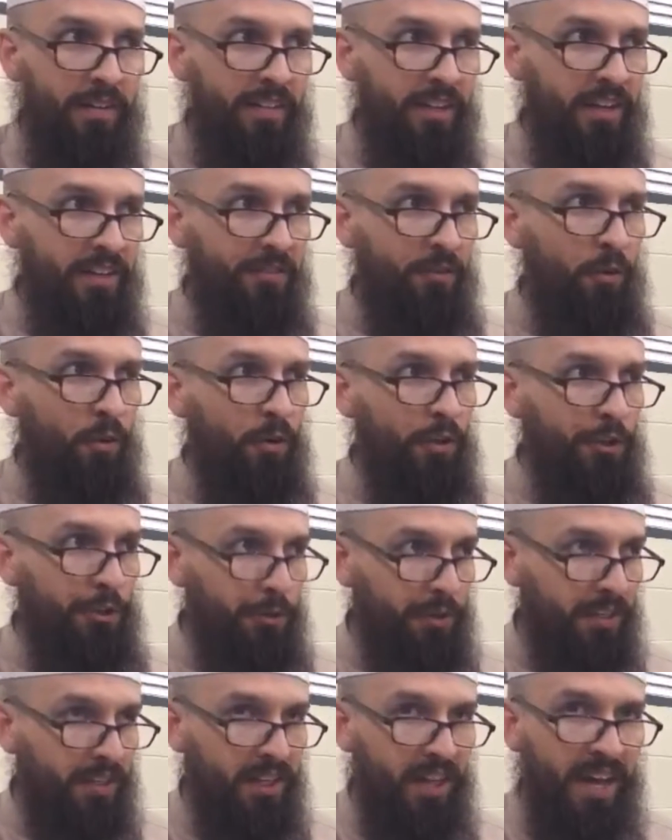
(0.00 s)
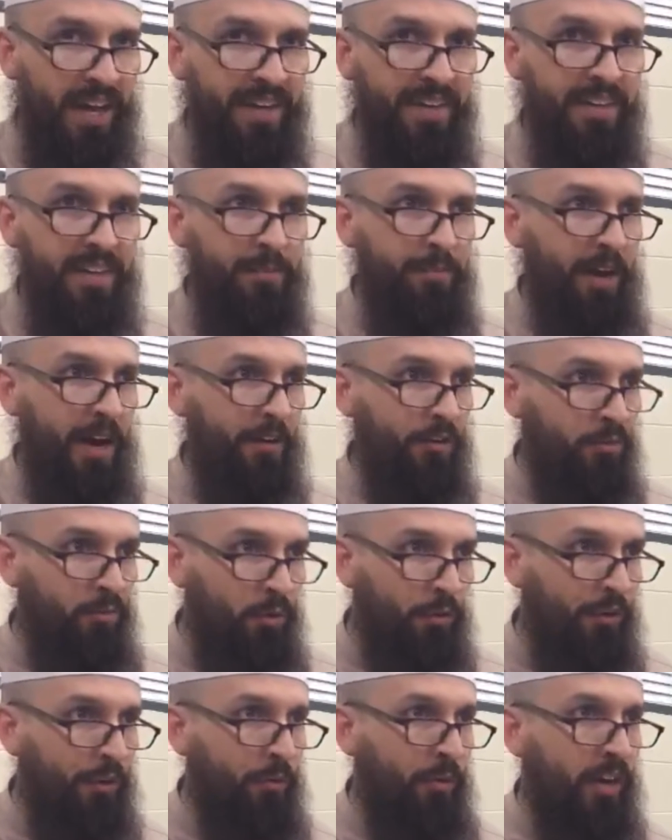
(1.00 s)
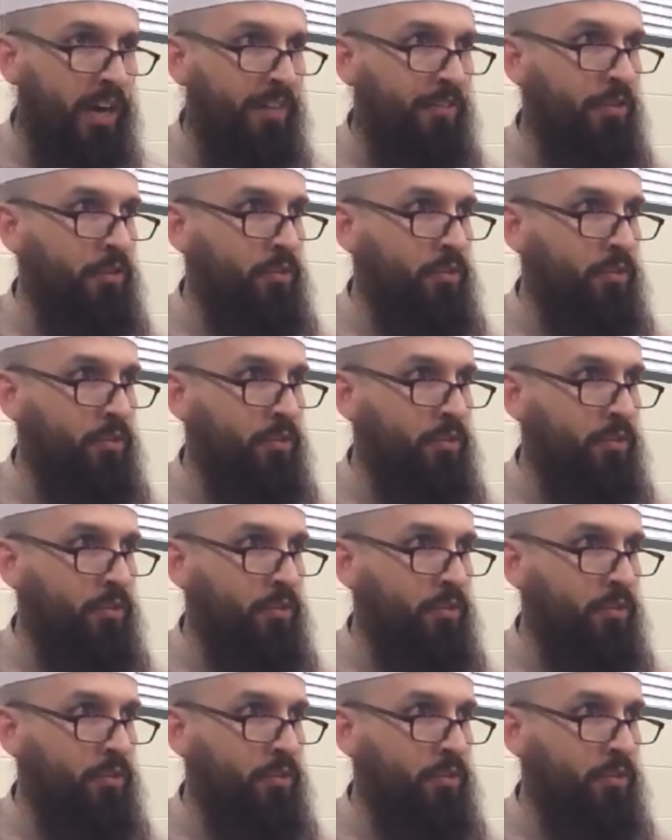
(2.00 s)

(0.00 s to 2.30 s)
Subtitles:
then of course you can lighten it by removing whatever